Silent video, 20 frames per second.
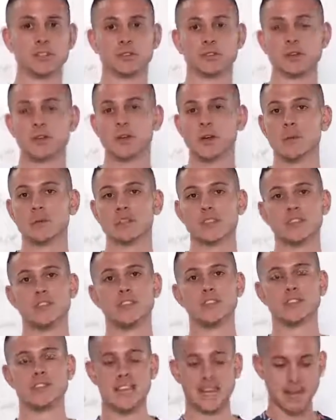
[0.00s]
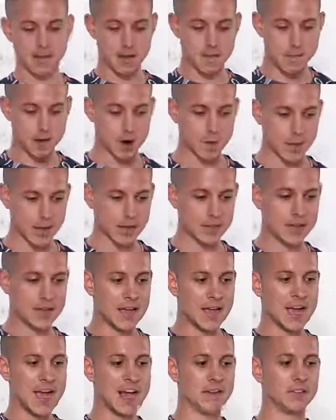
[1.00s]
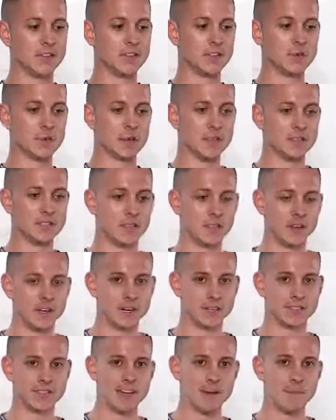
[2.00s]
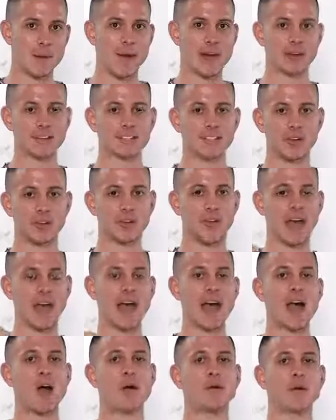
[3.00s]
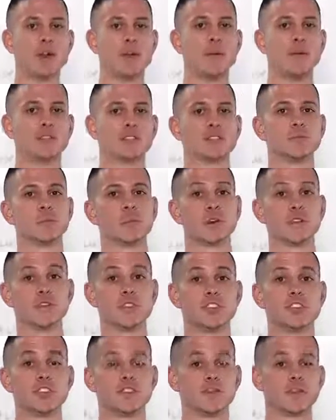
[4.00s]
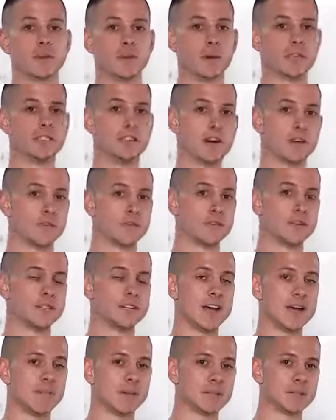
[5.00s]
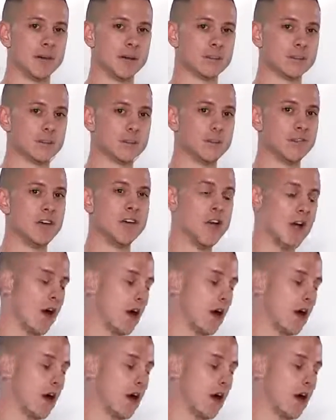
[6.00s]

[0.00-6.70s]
So sometimes taking a moment, having the relativity to step back and say, okay, how can I make this more efficient for myself from a time perspective?